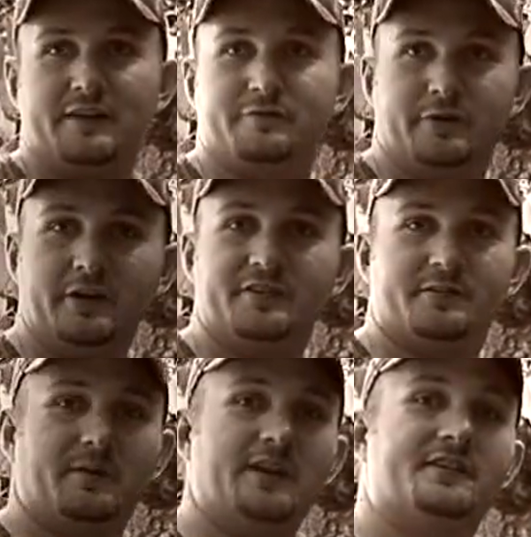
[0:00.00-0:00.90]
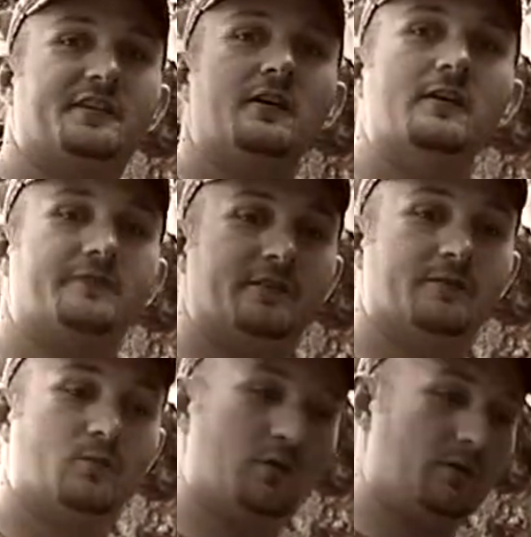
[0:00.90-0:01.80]
foot, some better stuff, and
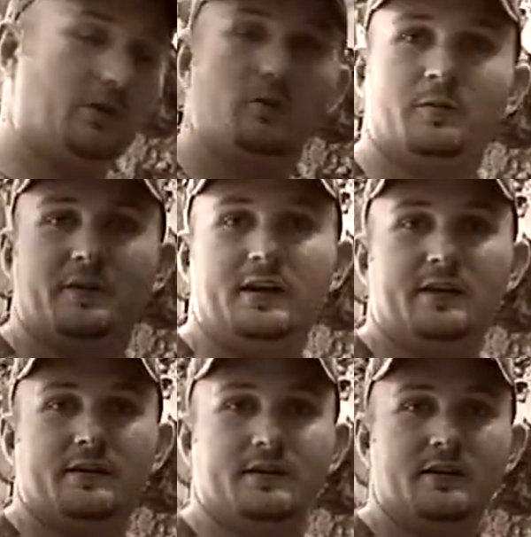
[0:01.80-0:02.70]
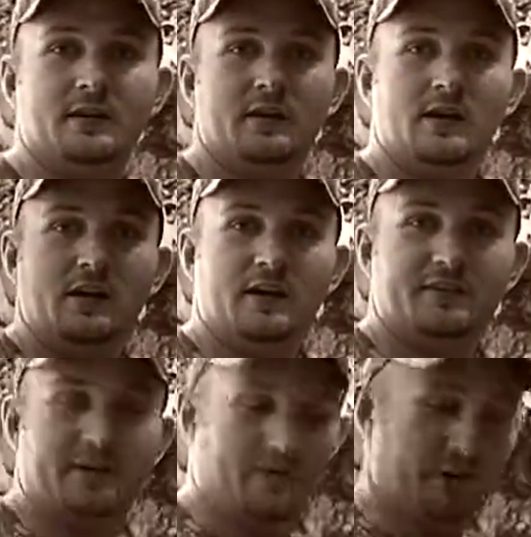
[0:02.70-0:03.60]
we're gonna go up there and
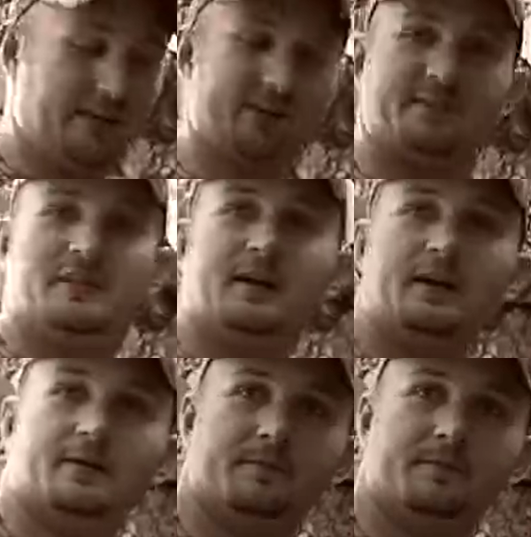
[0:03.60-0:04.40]
see if we can get some of that.